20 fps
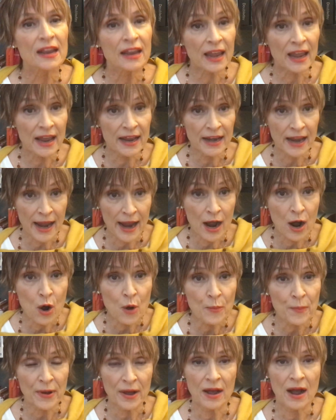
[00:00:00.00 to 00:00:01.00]
can
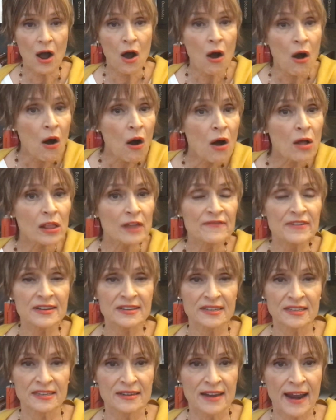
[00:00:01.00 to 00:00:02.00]
help all of
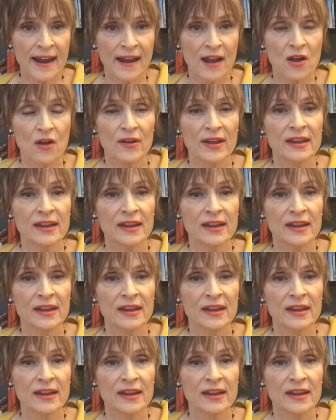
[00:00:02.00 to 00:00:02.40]
us now.